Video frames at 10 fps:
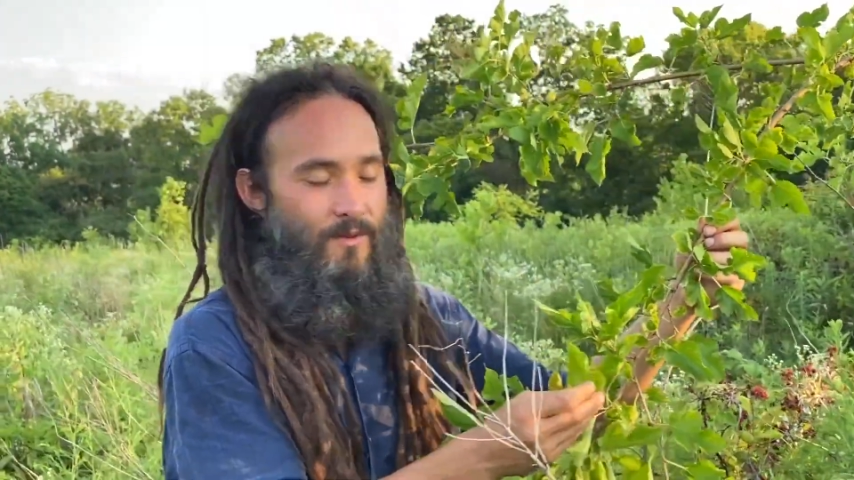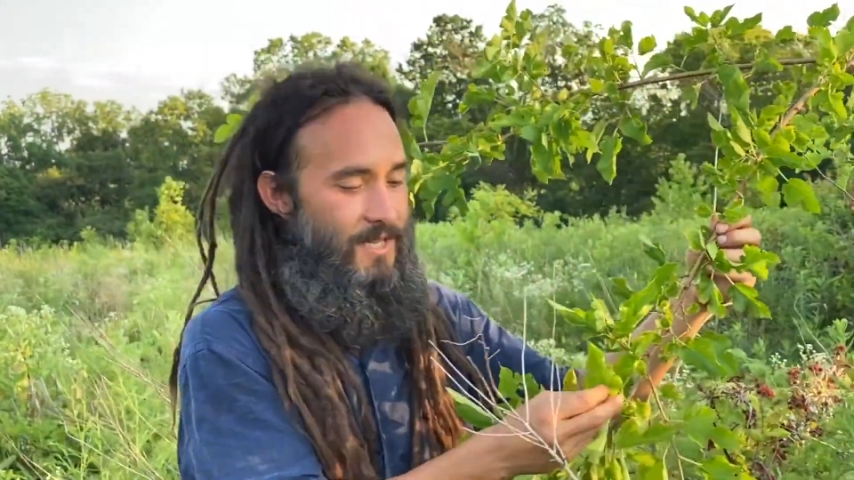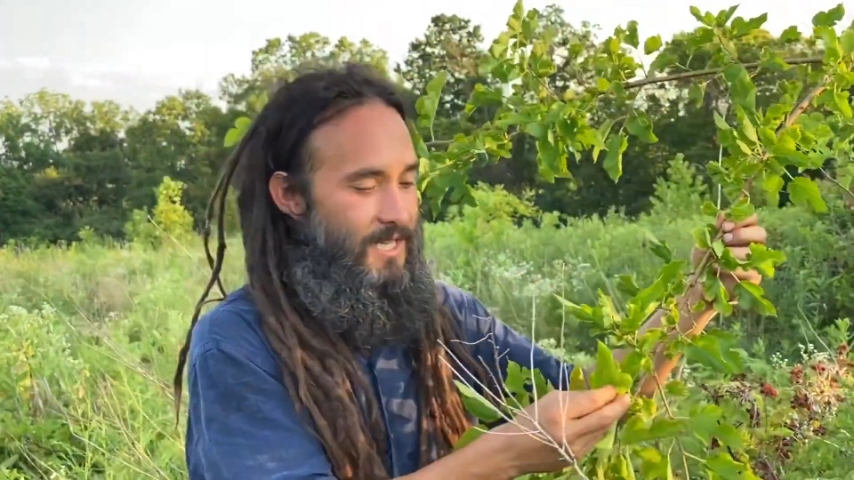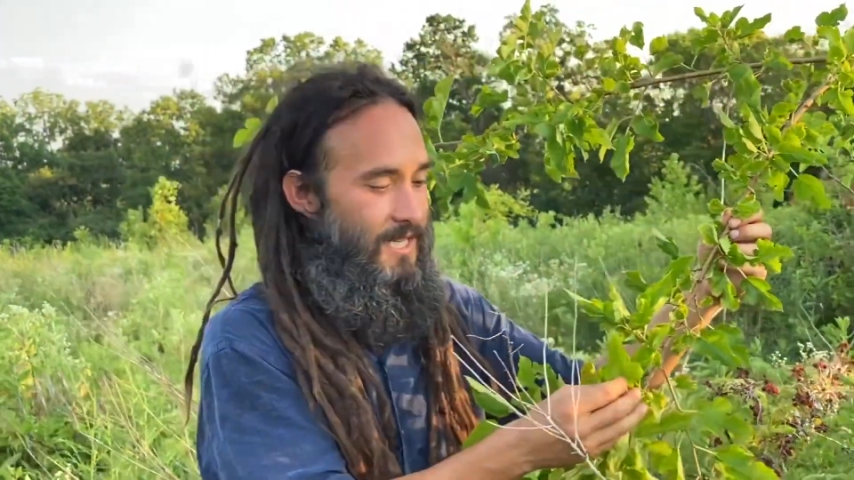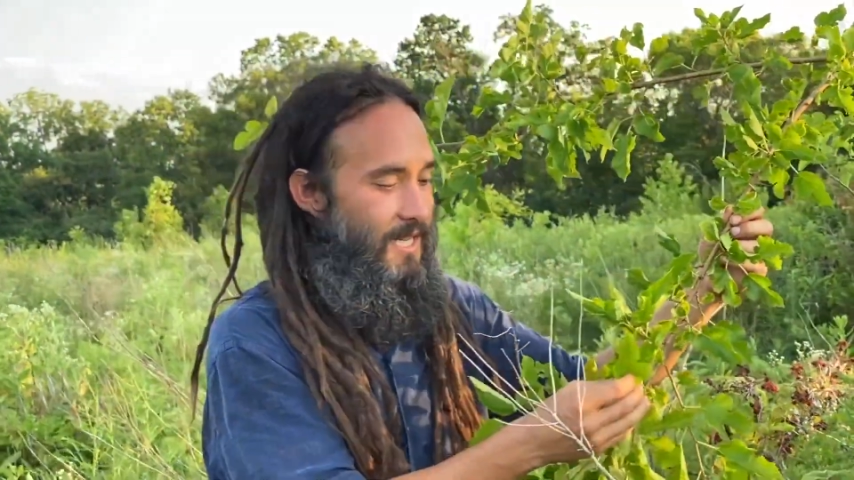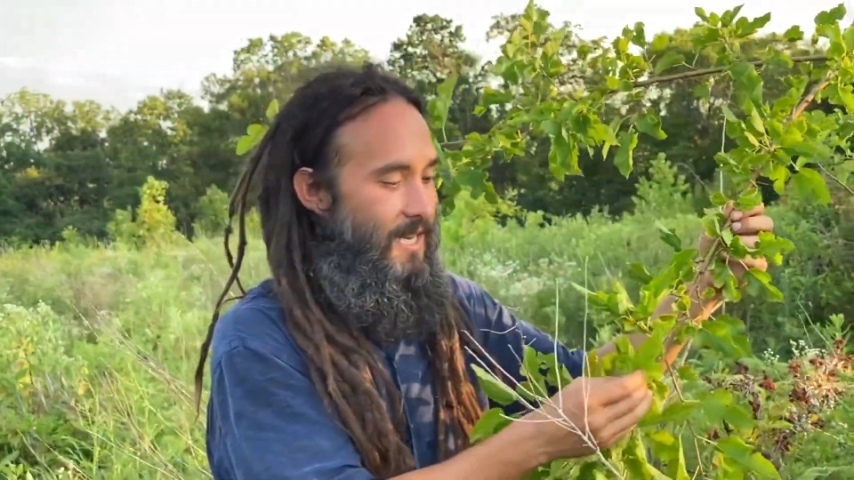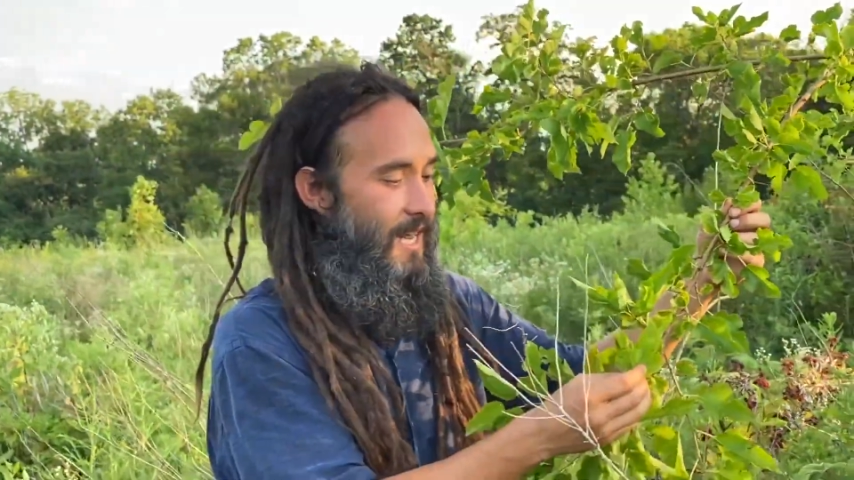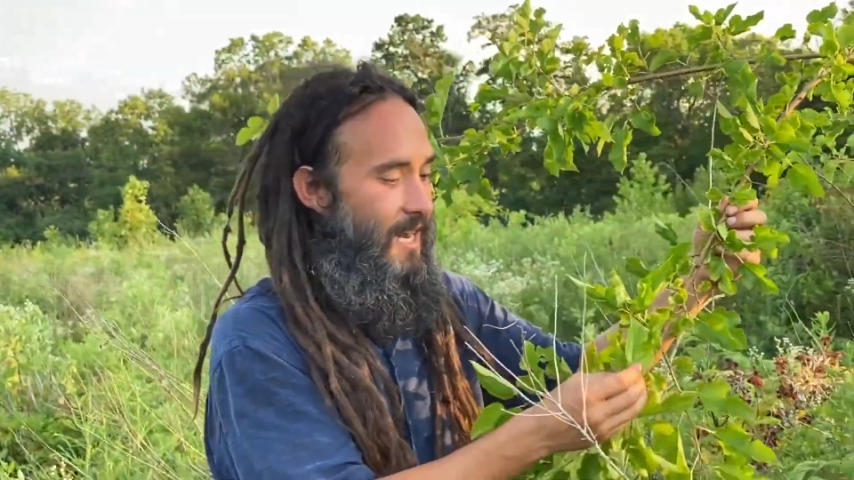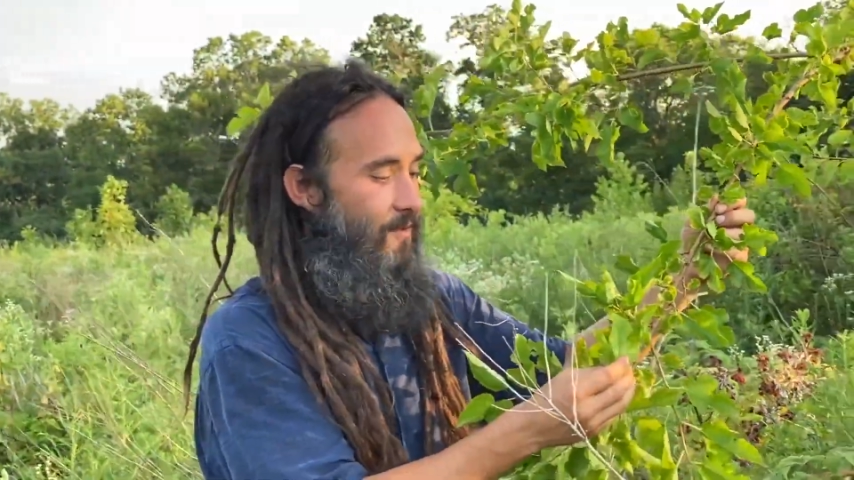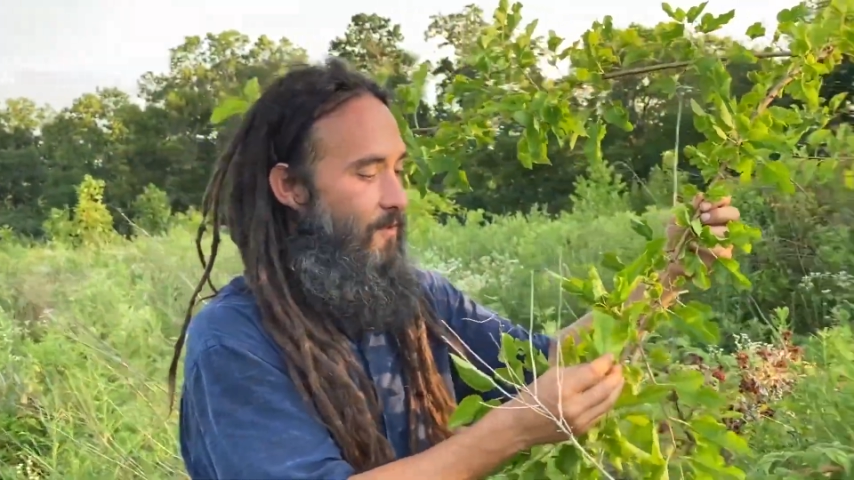which is the
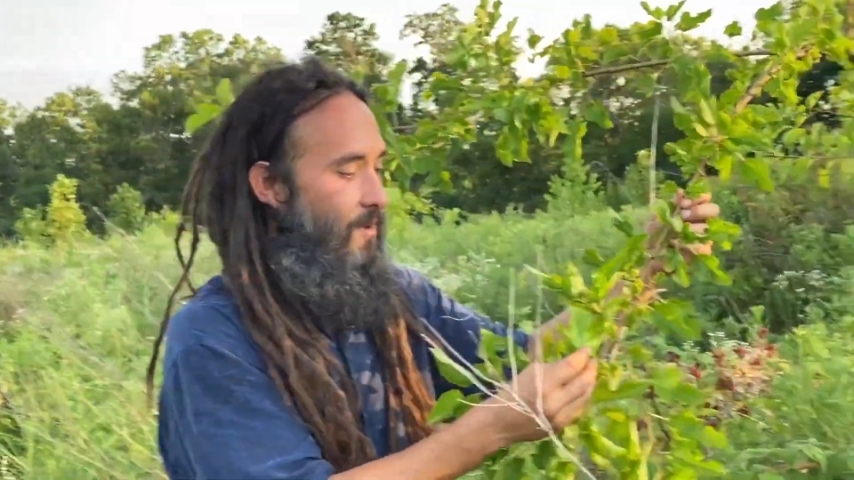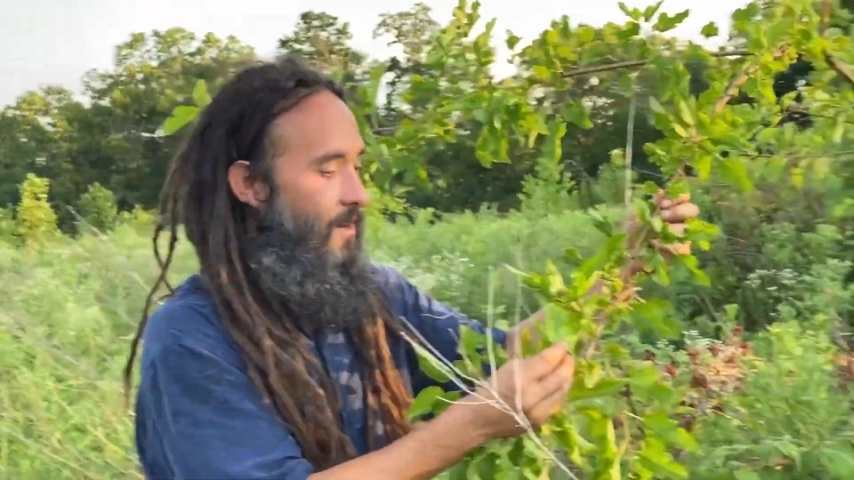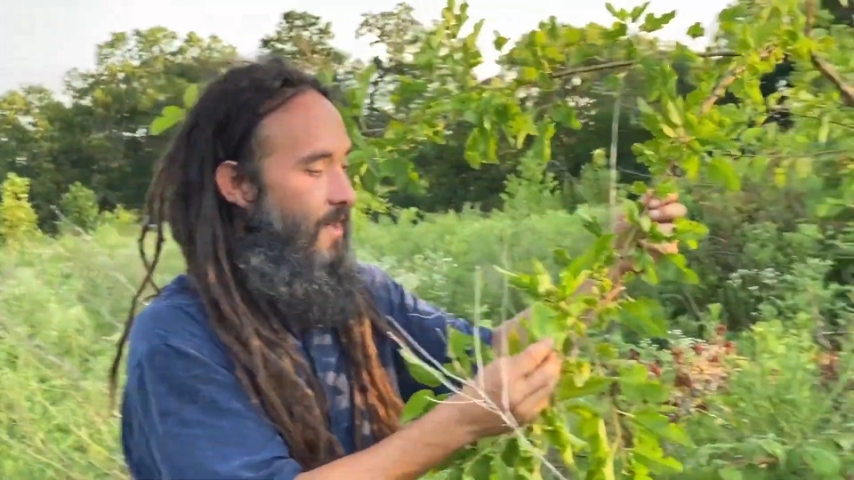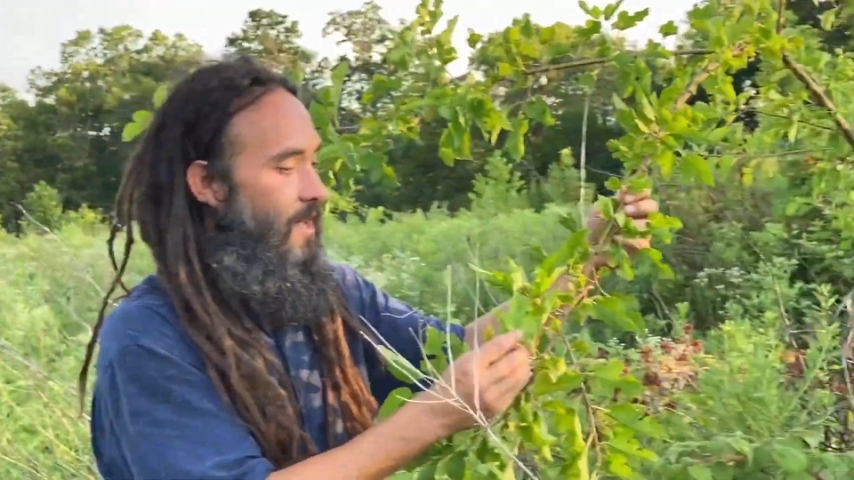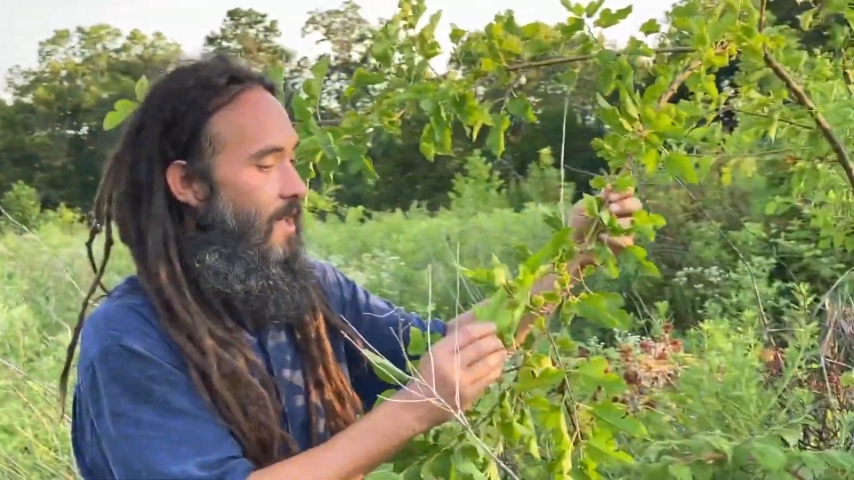native one.